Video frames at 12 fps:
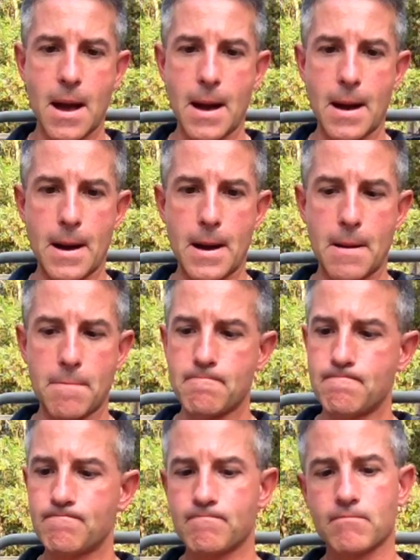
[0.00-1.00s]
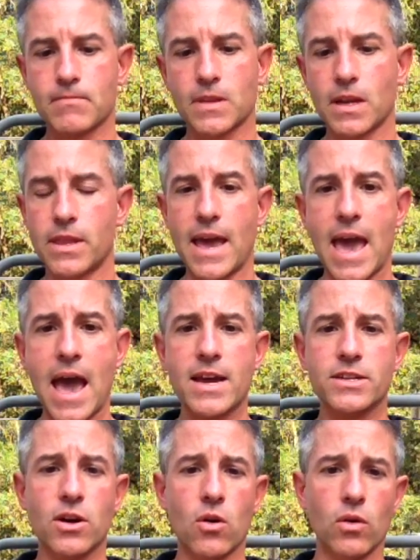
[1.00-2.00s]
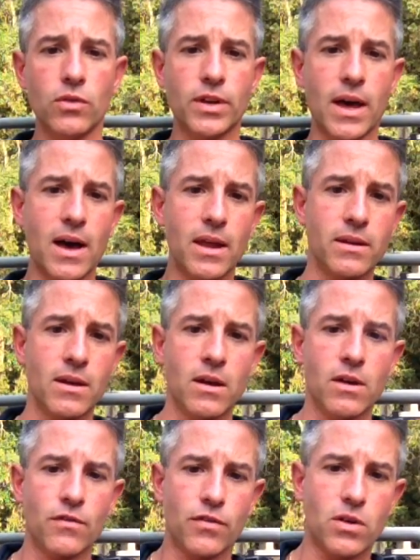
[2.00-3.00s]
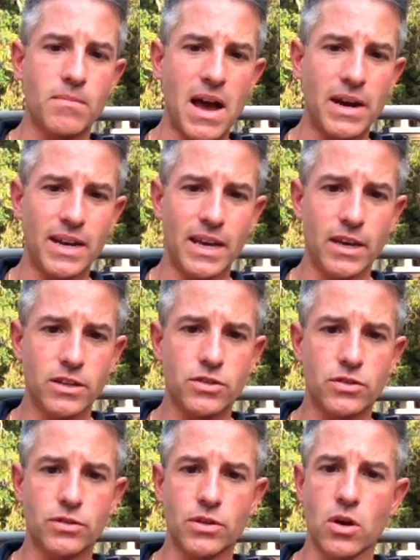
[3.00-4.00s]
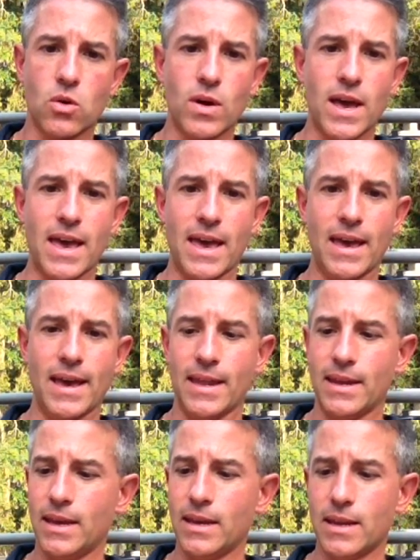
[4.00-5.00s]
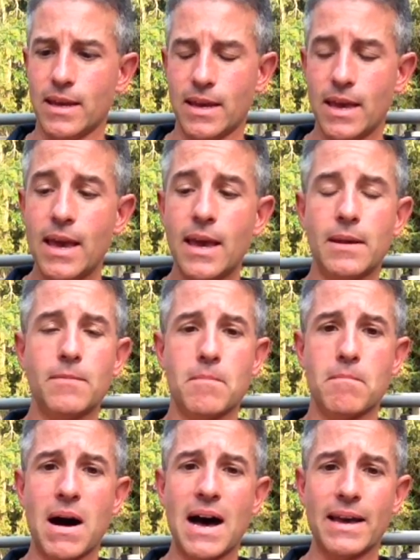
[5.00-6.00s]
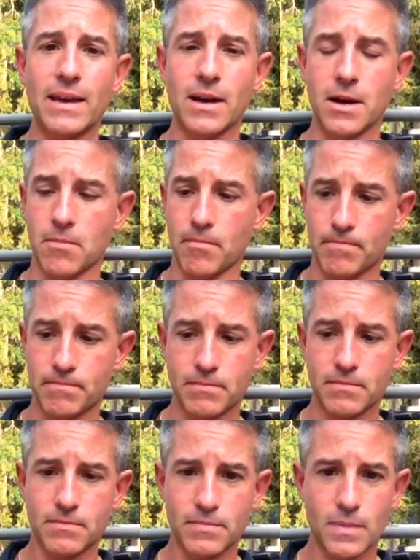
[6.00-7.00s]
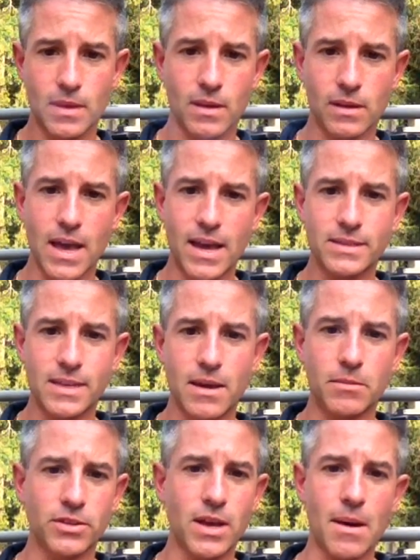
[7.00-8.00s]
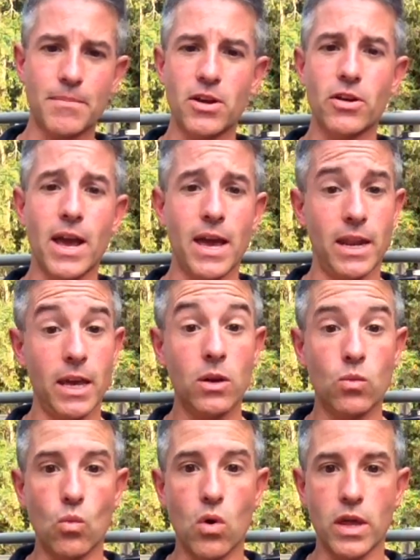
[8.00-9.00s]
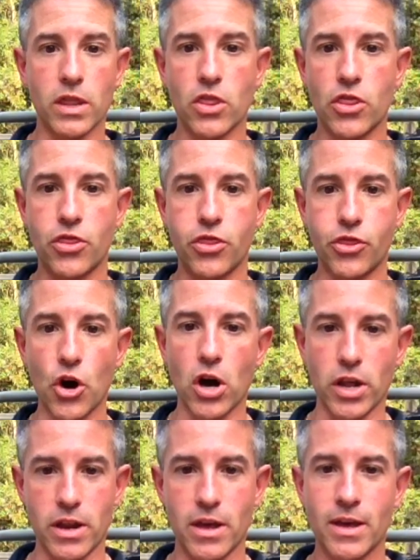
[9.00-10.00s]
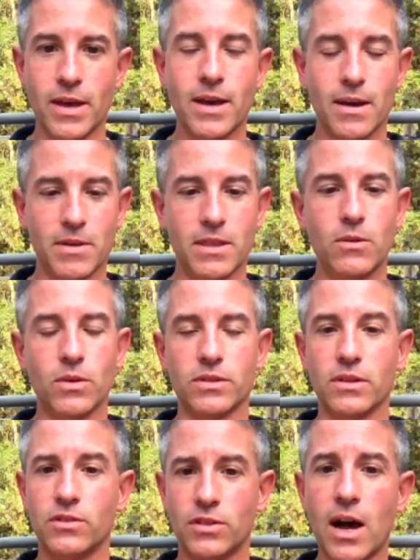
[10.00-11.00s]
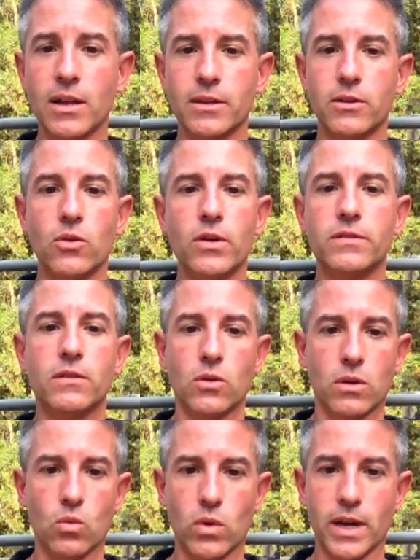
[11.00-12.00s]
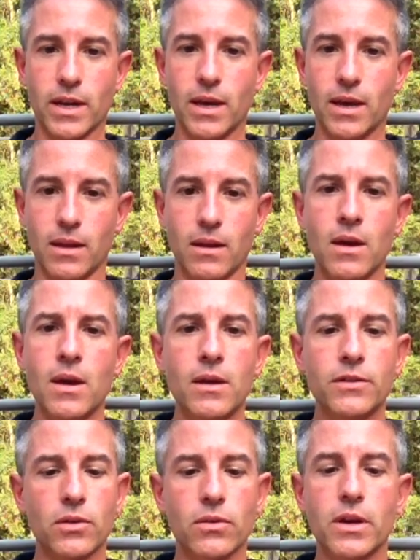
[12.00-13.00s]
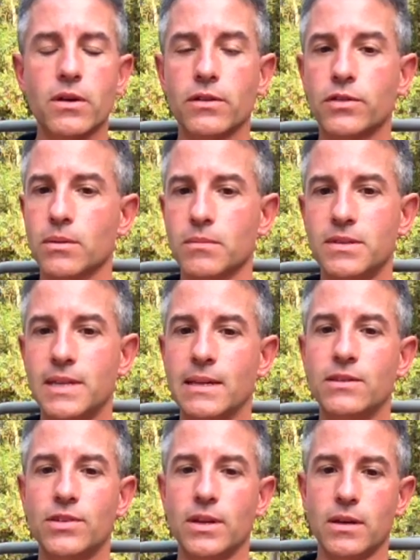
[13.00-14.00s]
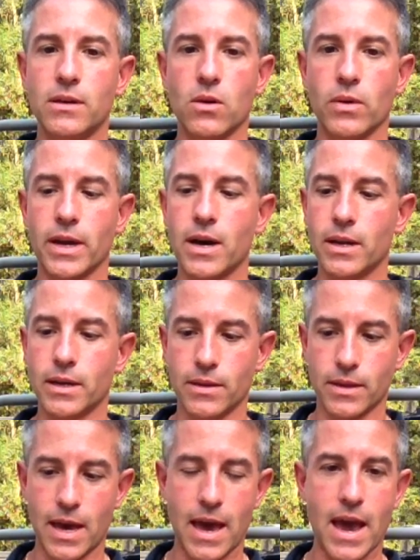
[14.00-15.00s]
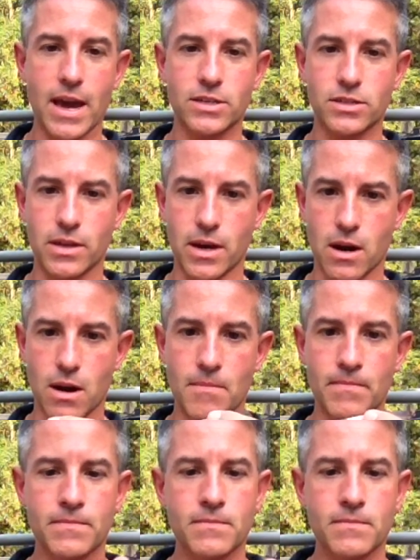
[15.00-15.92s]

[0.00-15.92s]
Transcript: The ash holds on for about an inch or so, and it hit my glass tabletop here, and it went thud. I mean, there was a solid noise to it when it hit, so there is some density going on the ash there.